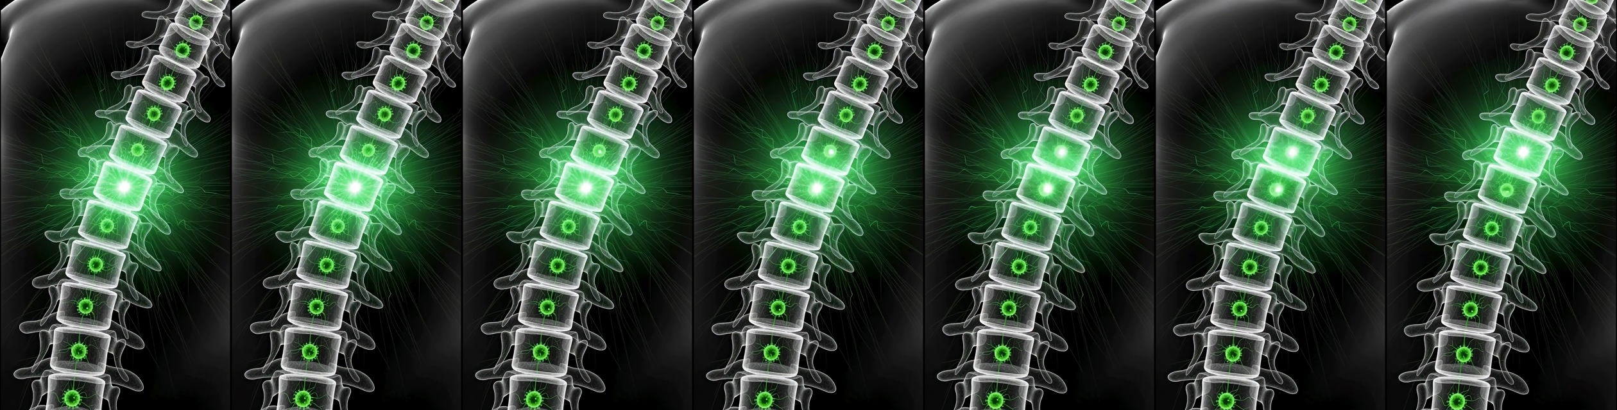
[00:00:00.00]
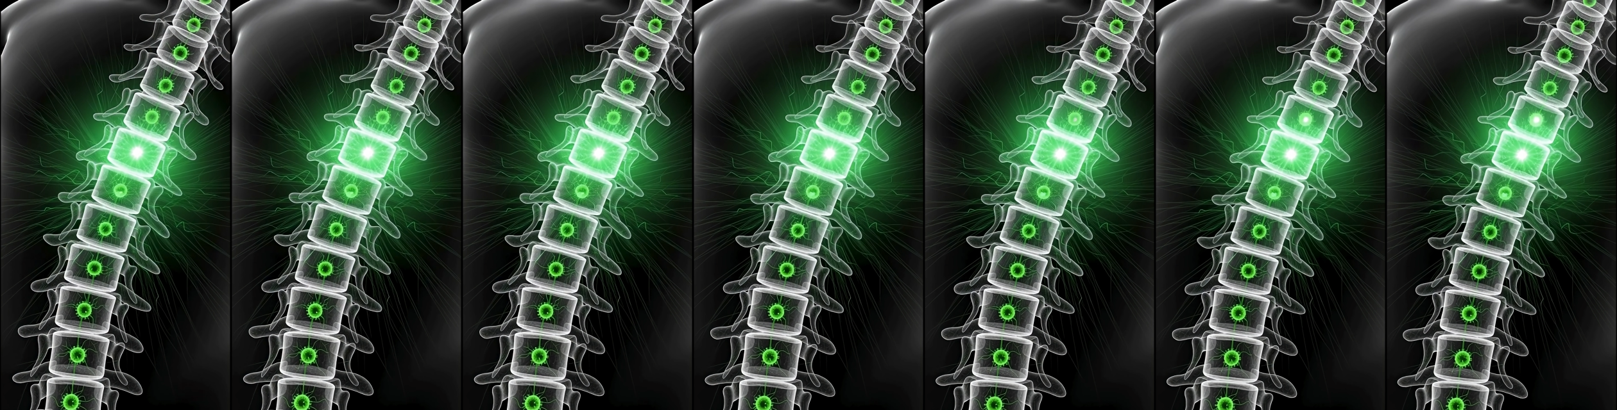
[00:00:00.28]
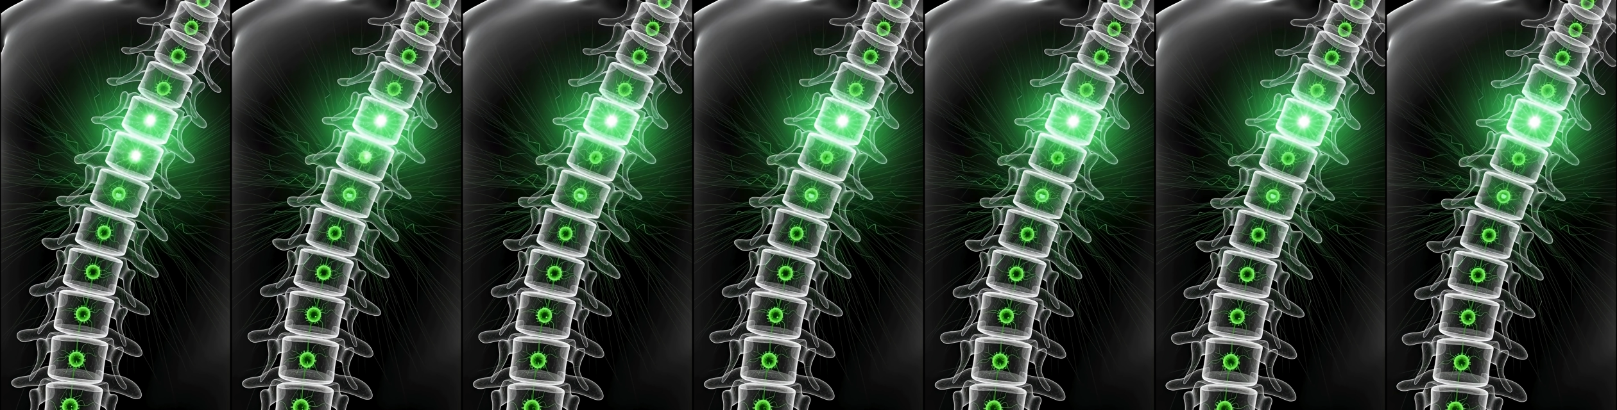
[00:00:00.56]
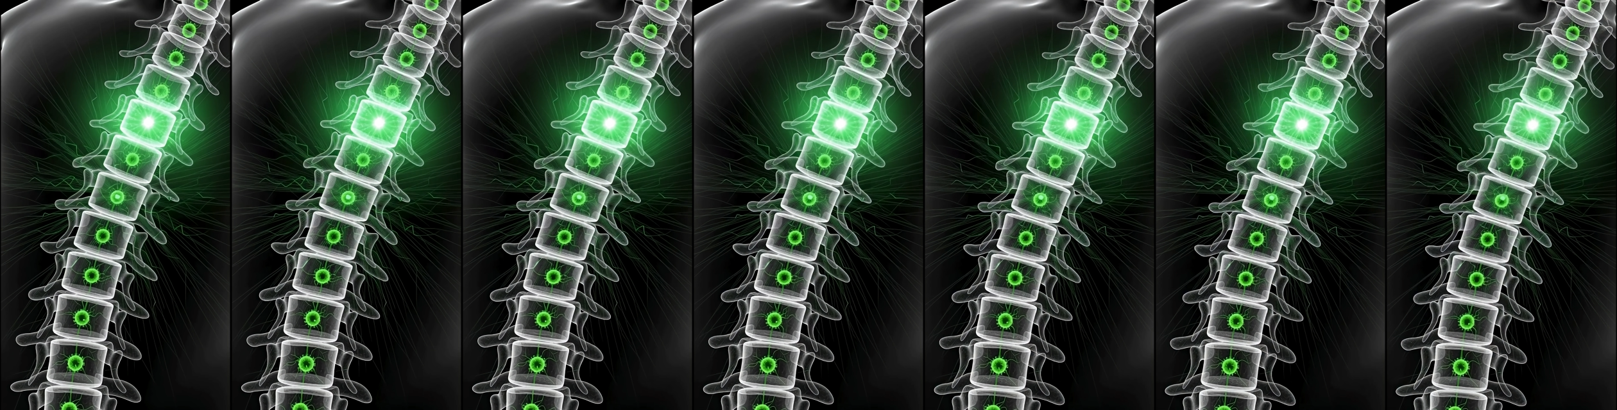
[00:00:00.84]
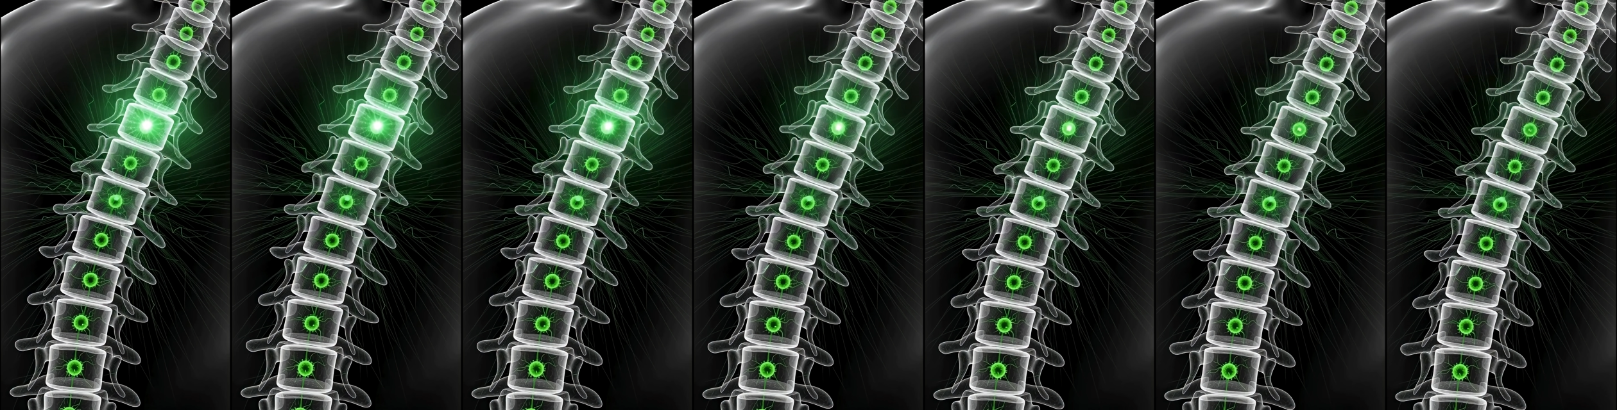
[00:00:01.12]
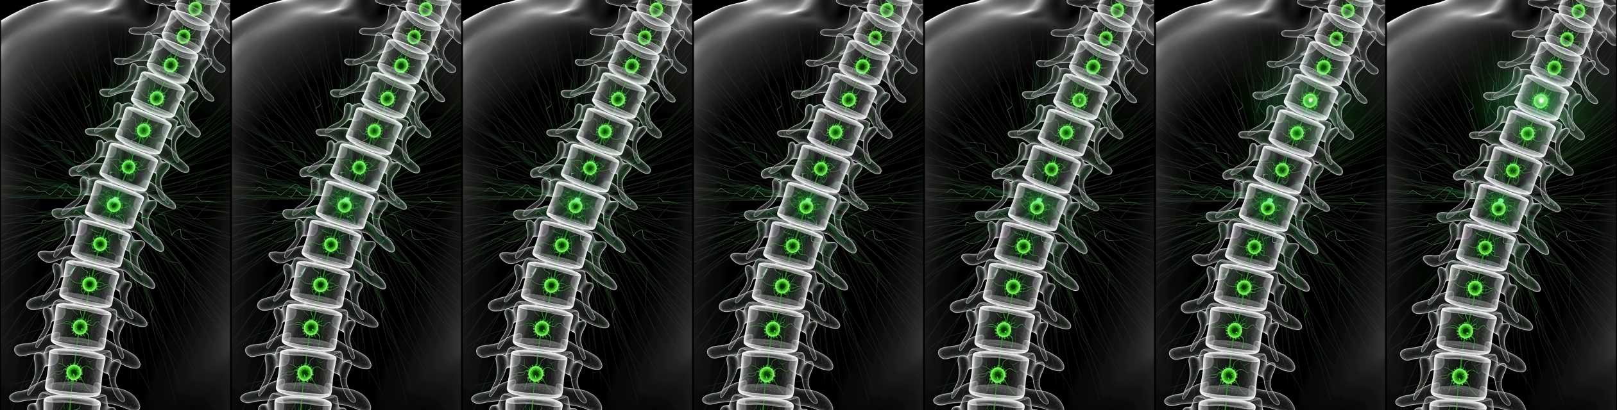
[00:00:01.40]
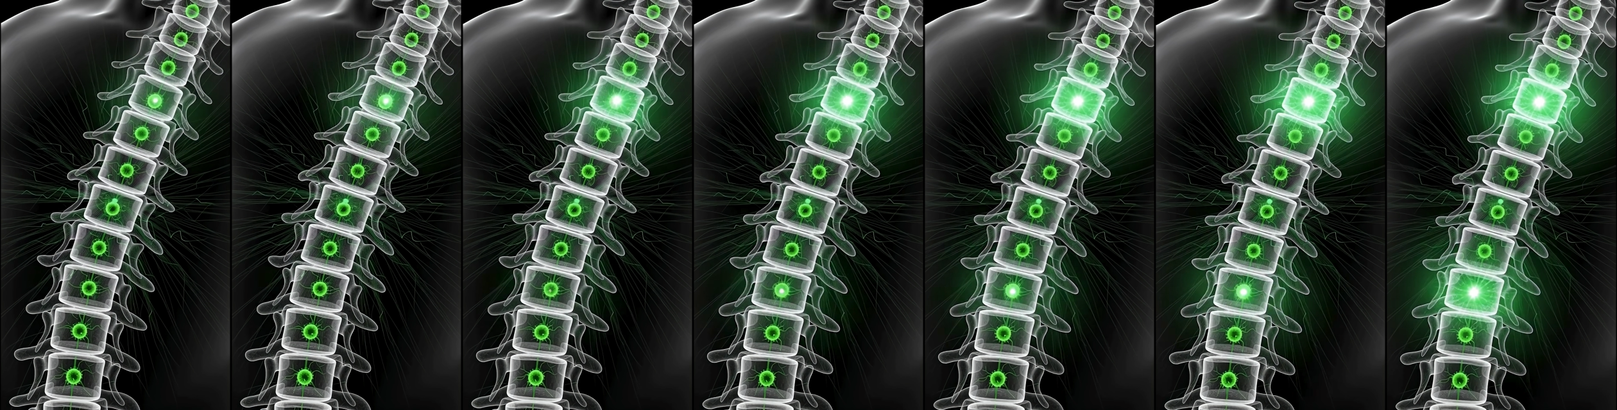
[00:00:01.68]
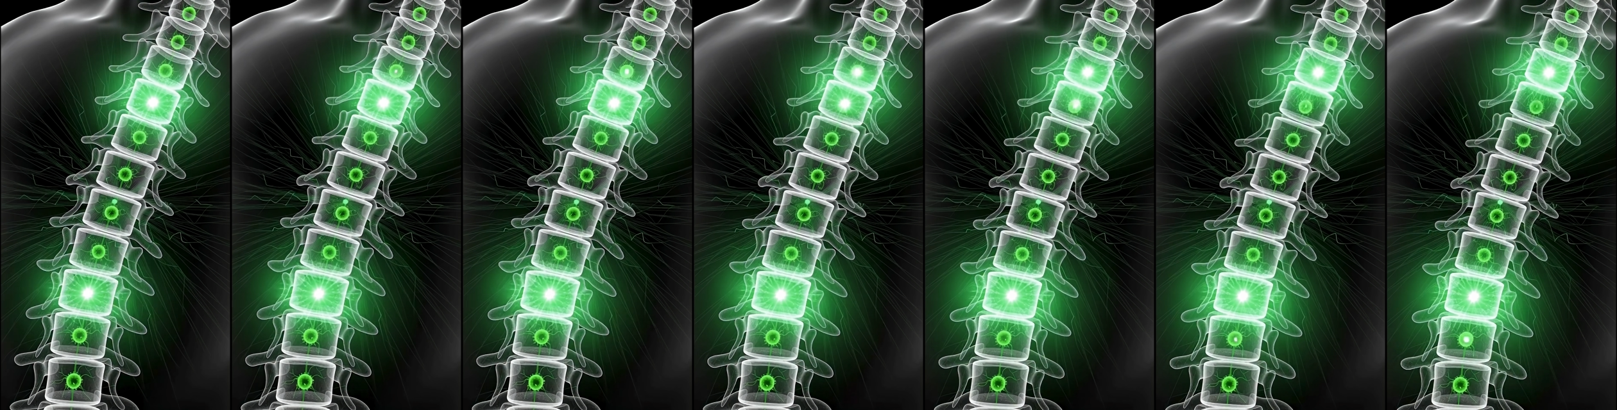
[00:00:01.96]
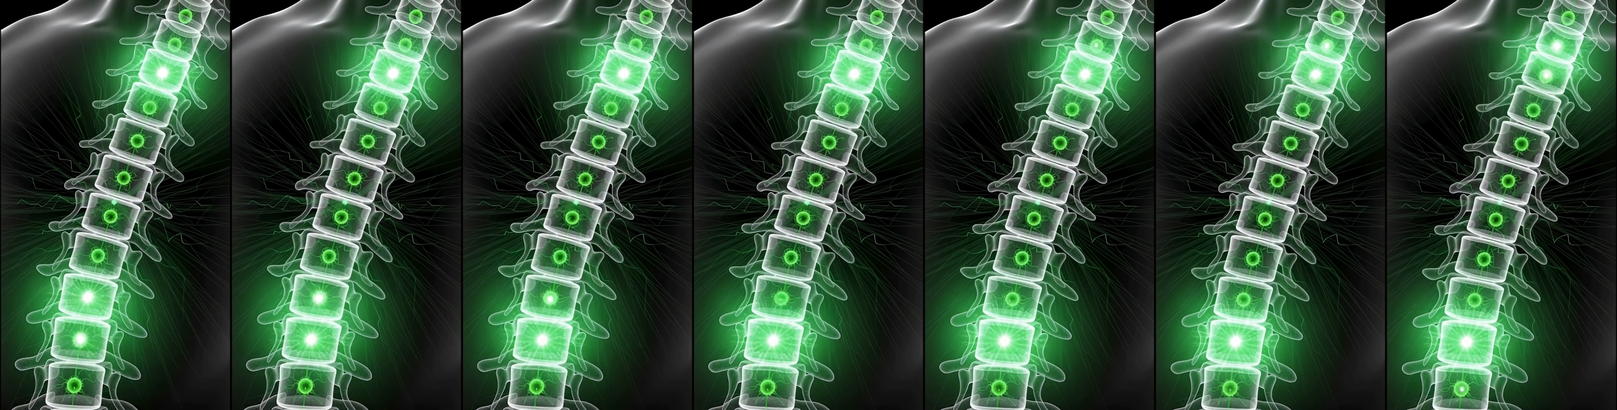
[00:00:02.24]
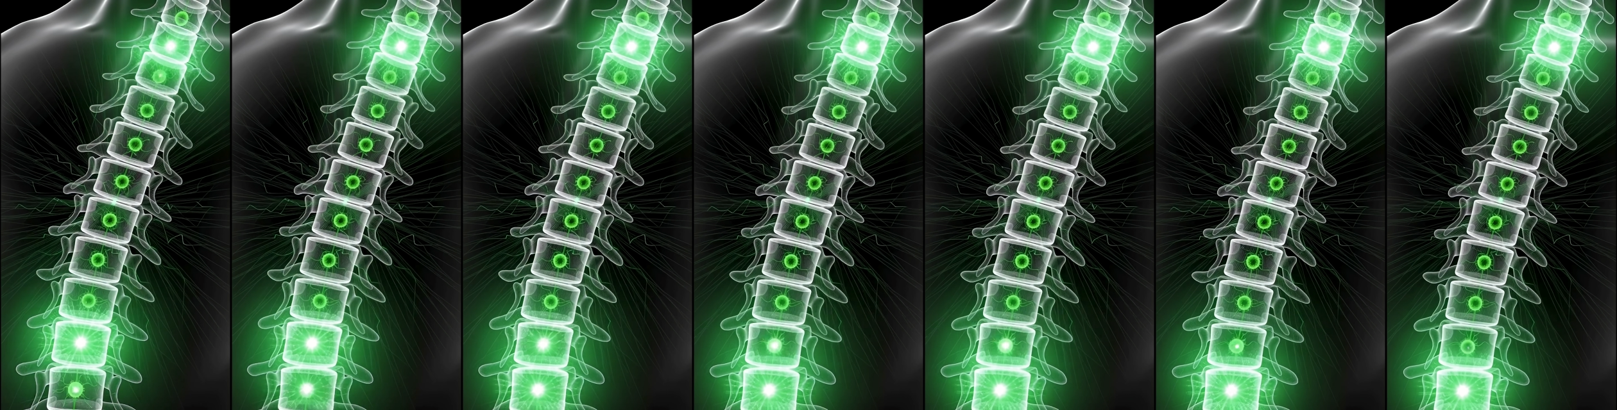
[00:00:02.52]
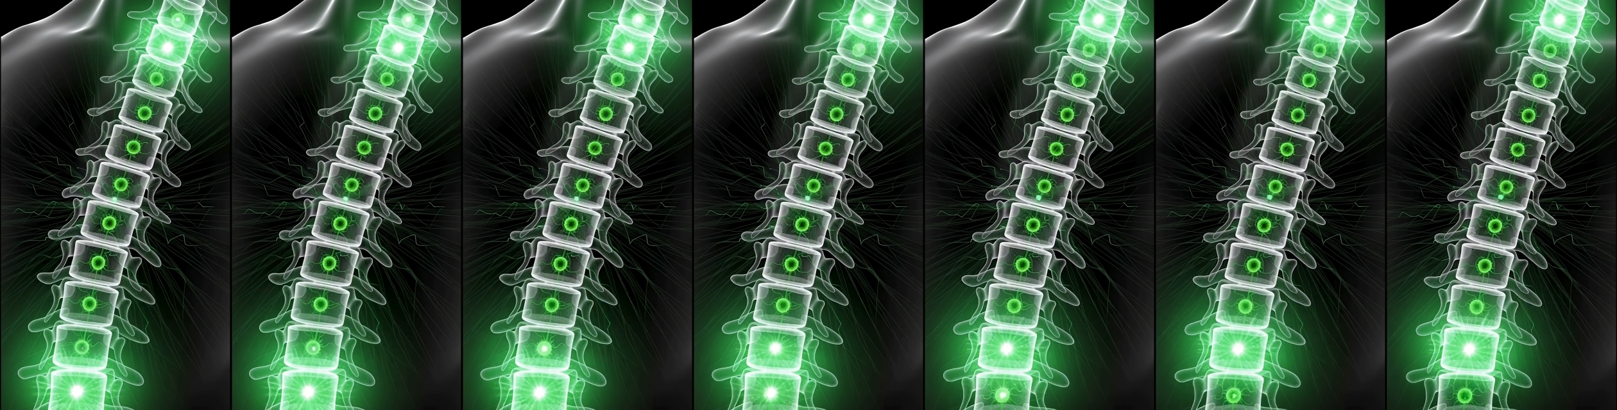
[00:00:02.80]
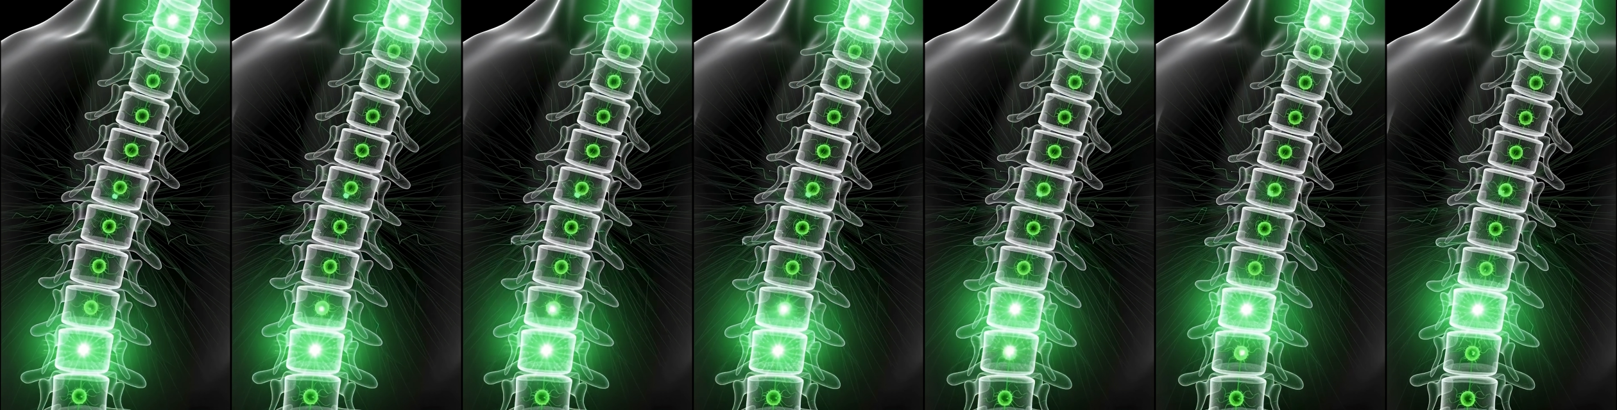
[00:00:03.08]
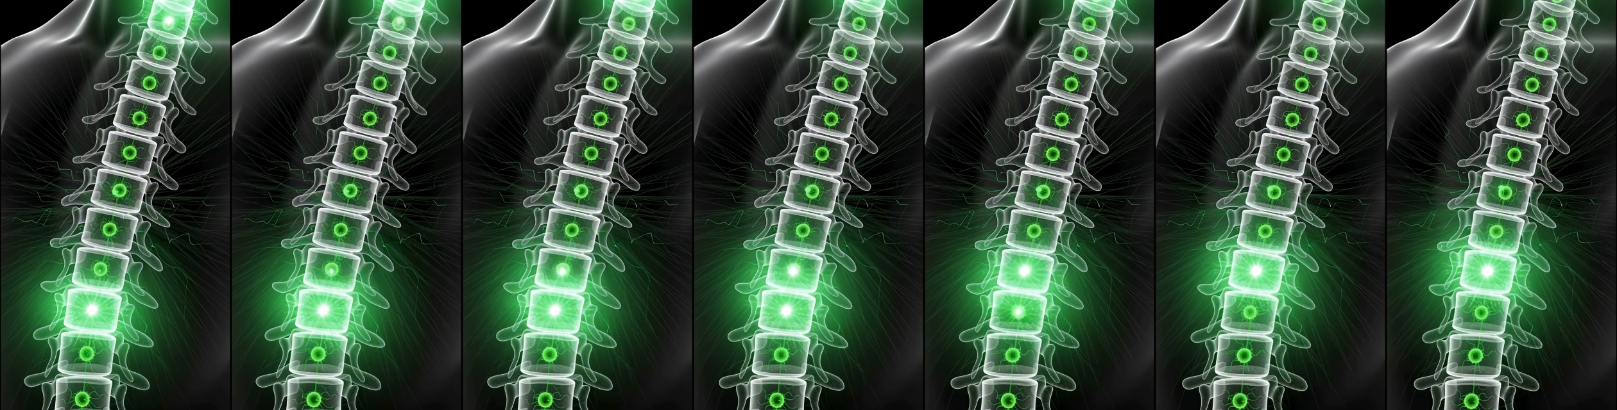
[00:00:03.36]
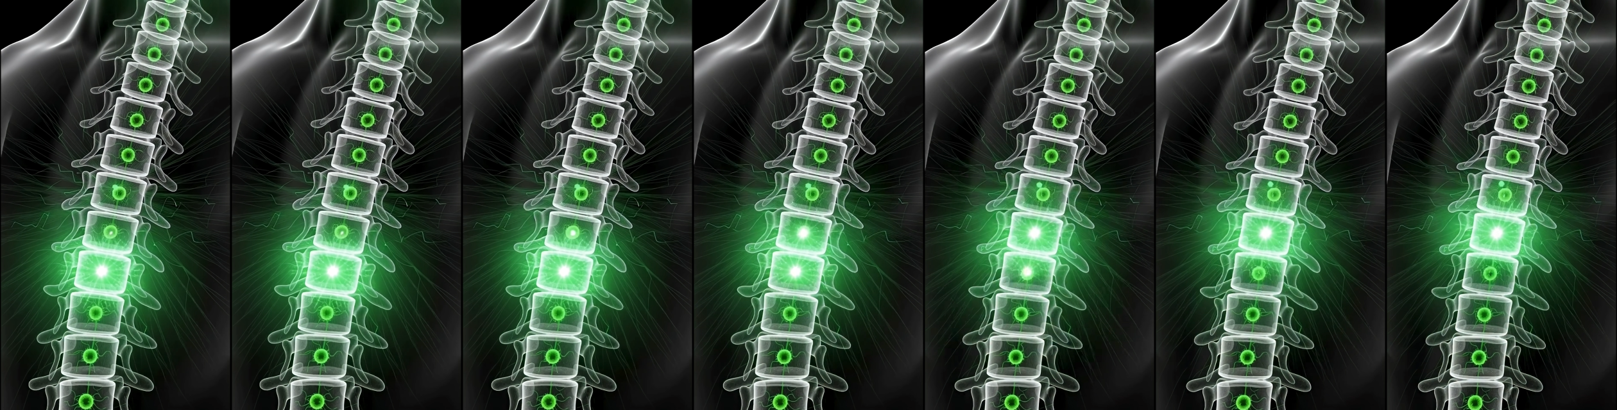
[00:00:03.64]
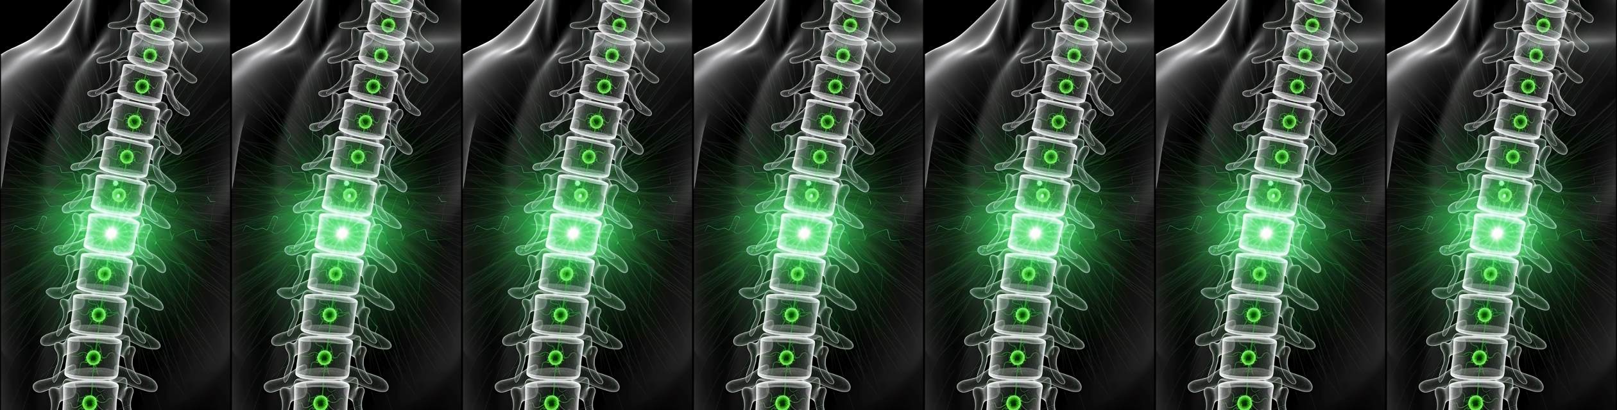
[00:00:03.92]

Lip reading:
(no speaker visible)